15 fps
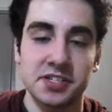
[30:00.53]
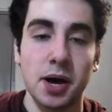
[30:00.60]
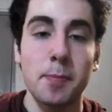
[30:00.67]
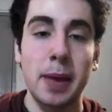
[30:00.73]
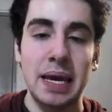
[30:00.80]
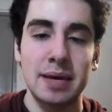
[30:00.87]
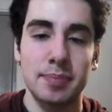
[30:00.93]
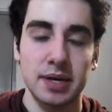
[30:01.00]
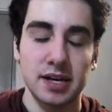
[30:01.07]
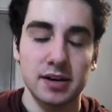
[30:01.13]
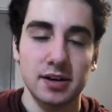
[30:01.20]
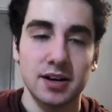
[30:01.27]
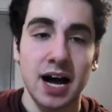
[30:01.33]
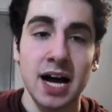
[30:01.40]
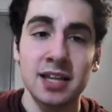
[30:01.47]
DaBaby. Baby.
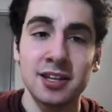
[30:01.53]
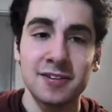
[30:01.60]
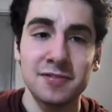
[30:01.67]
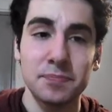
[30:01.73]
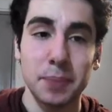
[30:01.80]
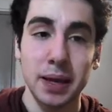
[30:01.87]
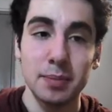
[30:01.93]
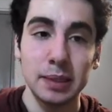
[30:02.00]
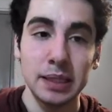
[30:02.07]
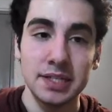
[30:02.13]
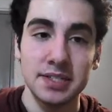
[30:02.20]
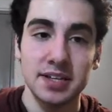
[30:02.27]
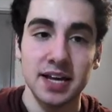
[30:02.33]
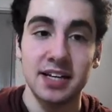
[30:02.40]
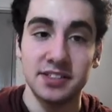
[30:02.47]
I love
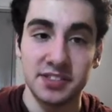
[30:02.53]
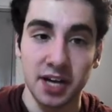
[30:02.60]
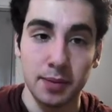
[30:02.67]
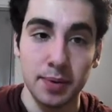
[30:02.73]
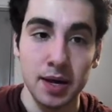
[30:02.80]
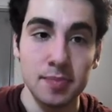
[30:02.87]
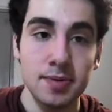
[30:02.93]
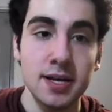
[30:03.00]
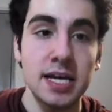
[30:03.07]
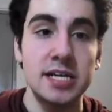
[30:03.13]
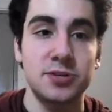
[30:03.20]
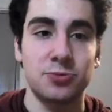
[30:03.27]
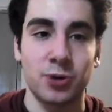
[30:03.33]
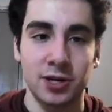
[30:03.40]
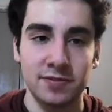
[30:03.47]
babies, and DaBaby Baby
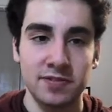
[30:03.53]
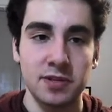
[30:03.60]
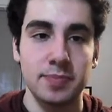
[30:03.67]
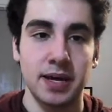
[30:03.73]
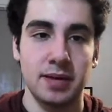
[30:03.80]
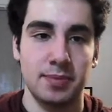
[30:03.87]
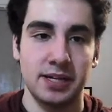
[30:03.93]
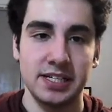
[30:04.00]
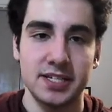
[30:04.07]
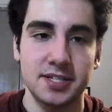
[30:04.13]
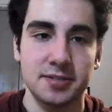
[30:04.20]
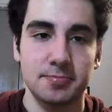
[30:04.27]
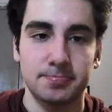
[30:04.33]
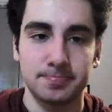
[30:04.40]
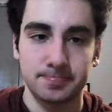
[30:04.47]
is one of the babies.
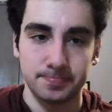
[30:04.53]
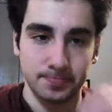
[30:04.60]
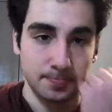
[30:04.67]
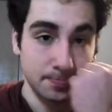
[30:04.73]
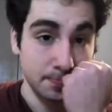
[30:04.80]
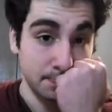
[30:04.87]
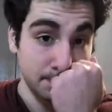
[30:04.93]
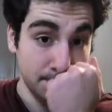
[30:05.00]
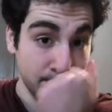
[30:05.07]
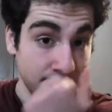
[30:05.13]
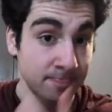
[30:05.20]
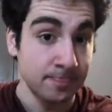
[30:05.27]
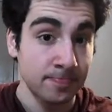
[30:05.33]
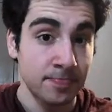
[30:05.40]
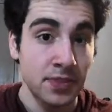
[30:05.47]

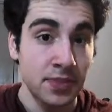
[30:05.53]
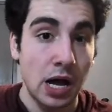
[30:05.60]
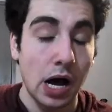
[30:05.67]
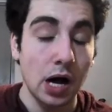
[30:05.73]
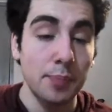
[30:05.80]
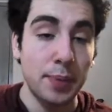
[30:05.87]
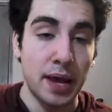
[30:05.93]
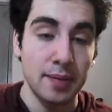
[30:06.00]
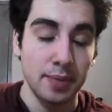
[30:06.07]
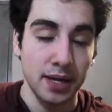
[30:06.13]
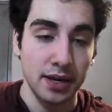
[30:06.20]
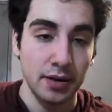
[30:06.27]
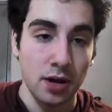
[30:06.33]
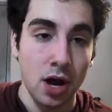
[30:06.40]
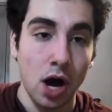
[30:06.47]
A Baby.
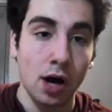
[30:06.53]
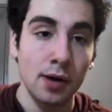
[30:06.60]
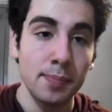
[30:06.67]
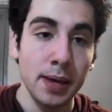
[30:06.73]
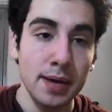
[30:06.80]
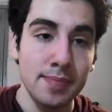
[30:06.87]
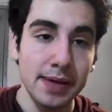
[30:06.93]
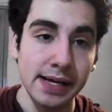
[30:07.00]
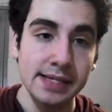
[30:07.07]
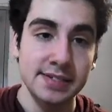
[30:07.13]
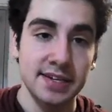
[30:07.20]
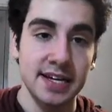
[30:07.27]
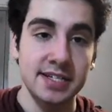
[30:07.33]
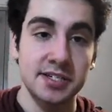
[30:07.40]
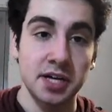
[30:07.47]
A Baby is
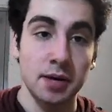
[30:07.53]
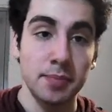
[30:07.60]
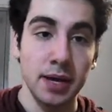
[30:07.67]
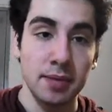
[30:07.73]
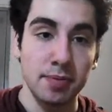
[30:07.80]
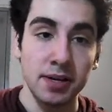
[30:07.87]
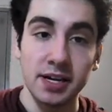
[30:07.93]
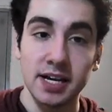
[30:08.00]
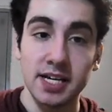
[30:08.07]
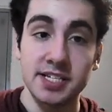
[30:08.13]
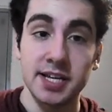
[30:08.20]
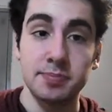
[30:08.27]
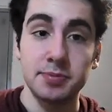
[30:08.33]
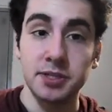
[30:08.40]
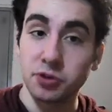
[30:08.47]
like DaBaby,
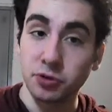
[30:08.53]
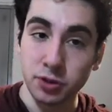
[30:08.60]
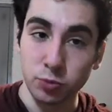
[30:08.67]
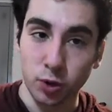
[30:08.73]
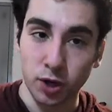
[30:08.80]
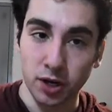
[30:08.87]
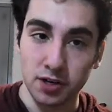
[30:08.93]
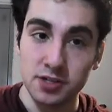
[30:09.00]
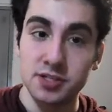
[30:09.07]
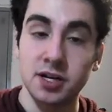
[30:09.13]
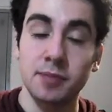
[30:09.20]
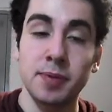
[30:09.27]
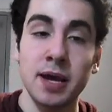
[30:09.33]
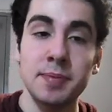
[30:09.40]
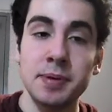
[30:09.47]
except it's only one.
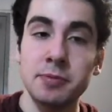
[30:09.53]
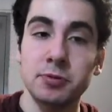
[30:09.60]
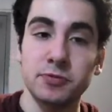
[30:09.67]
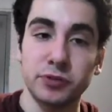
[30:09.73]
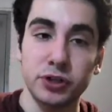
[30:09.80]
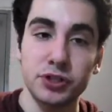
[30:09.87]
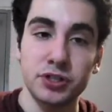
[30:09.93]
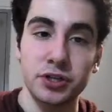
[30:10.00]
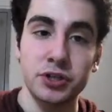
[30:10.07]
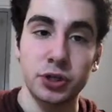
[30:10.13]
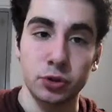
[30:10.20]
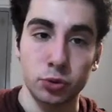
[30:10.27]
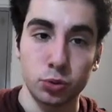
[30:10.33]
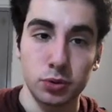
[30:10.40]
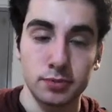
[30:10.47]
DaBaby refers to two.